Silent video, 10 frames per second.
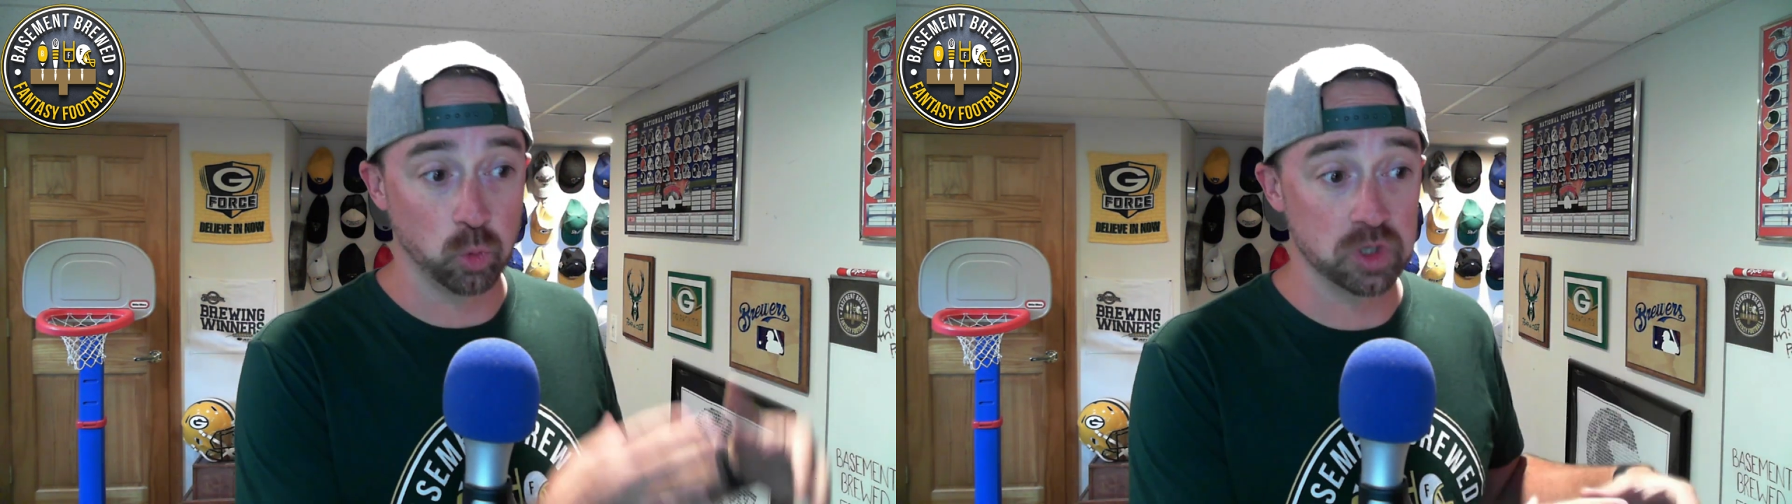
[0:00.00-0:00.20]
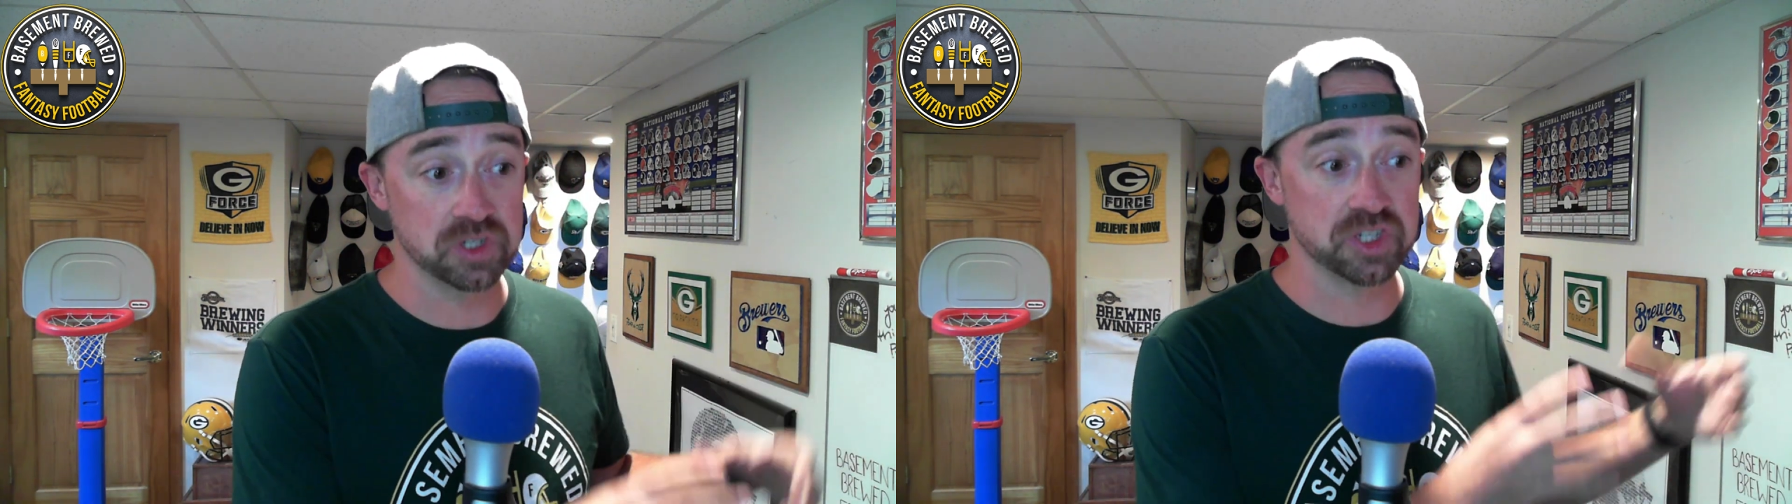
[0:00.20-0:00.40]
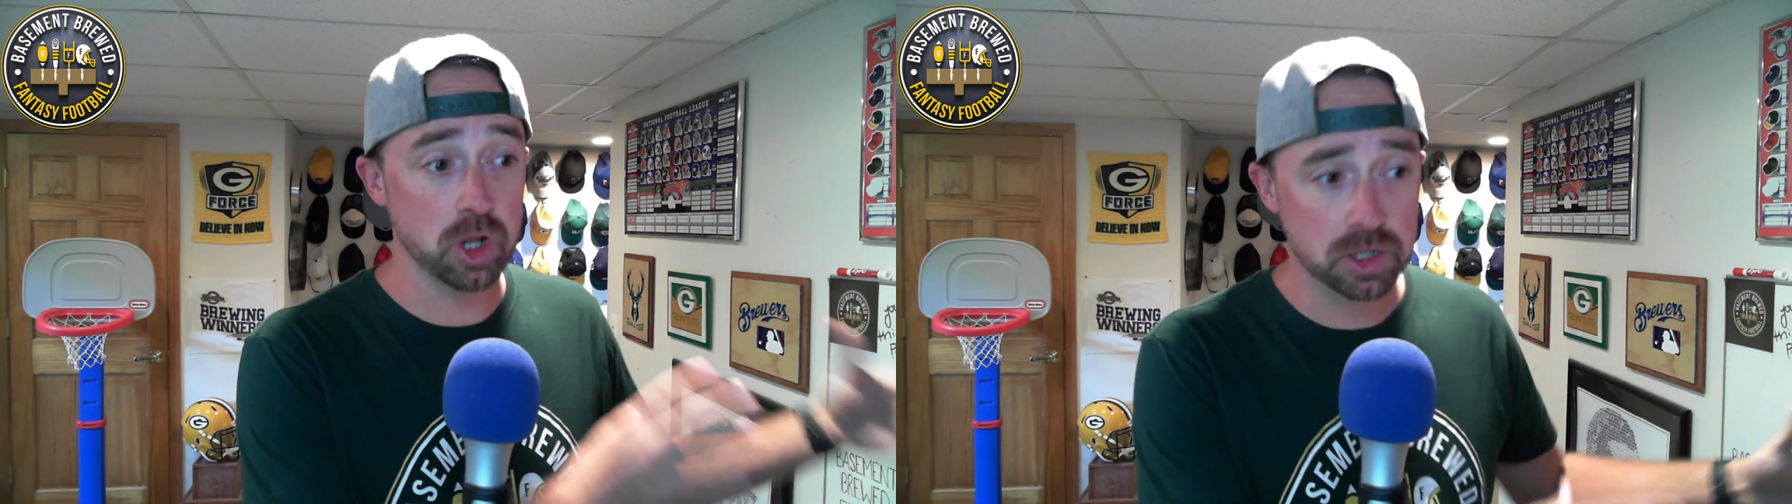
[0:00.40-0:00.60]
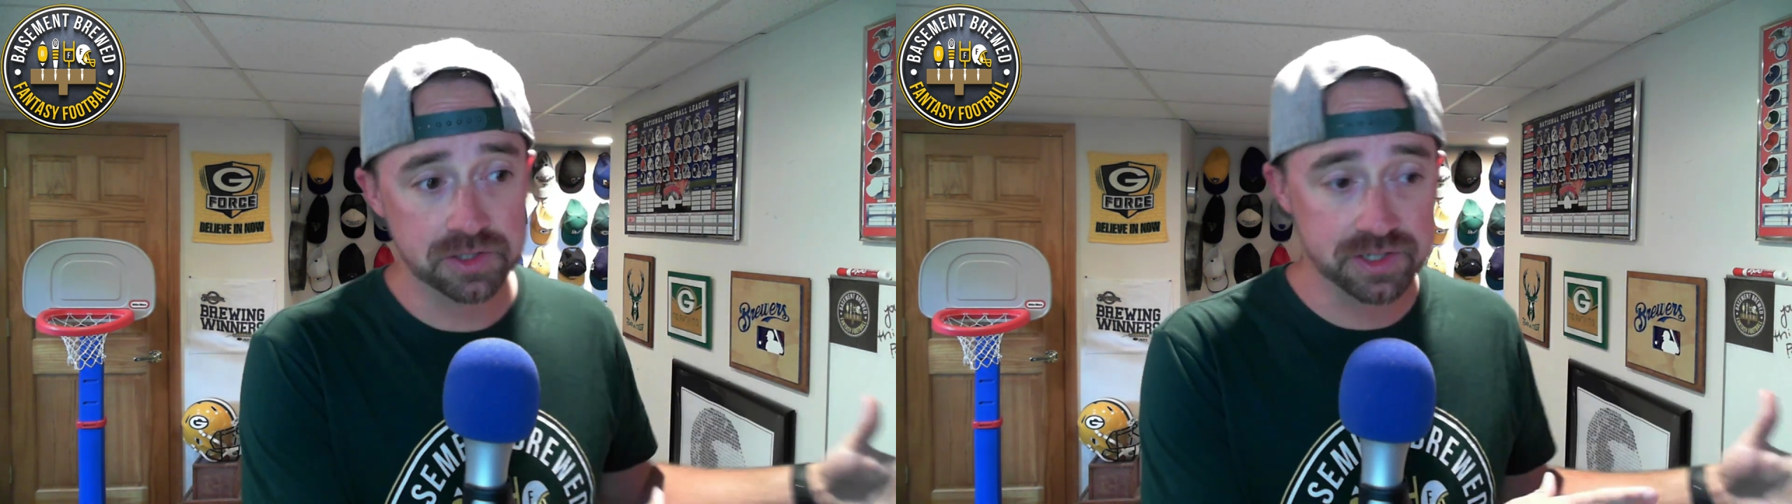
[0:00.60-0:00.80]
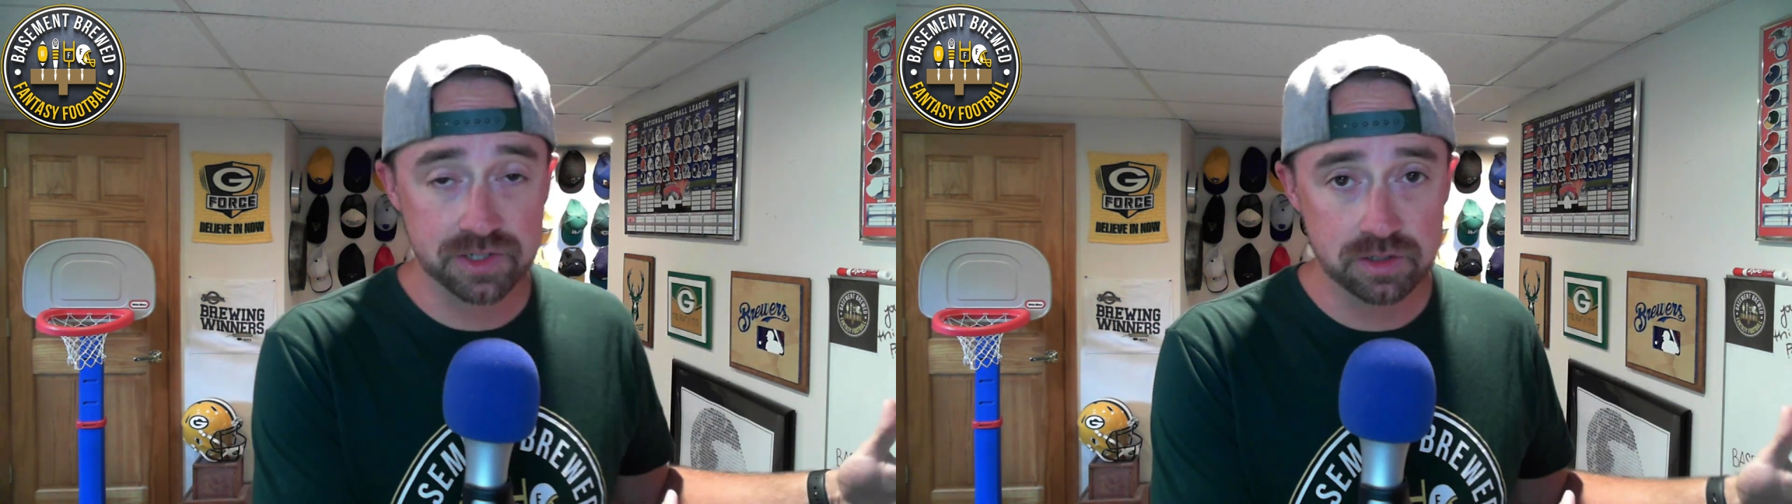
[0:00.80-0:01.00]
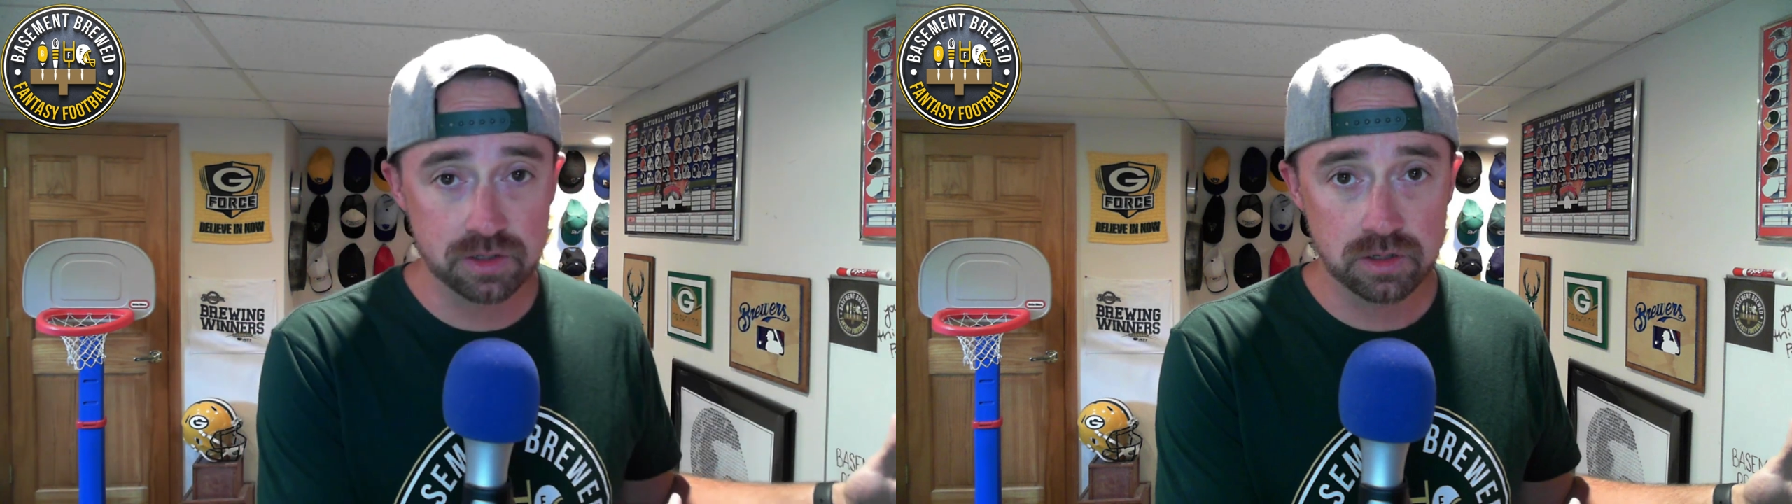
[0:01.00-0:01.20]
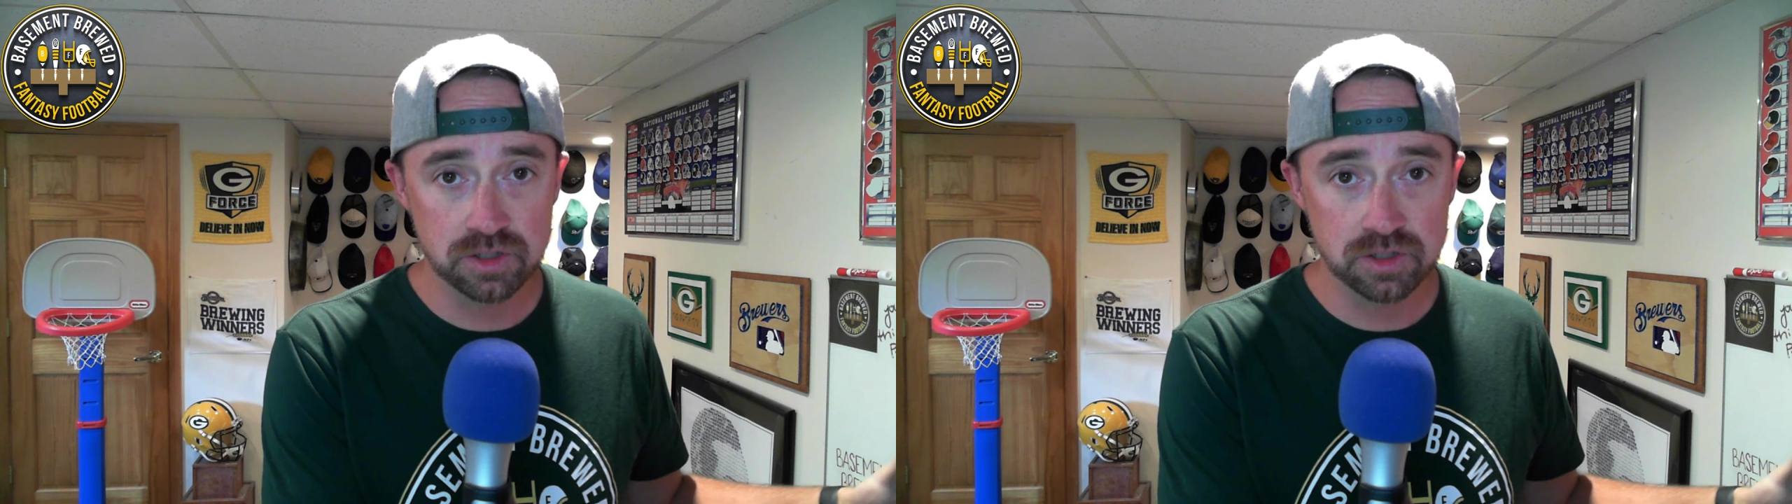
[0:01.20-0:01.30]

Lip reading: results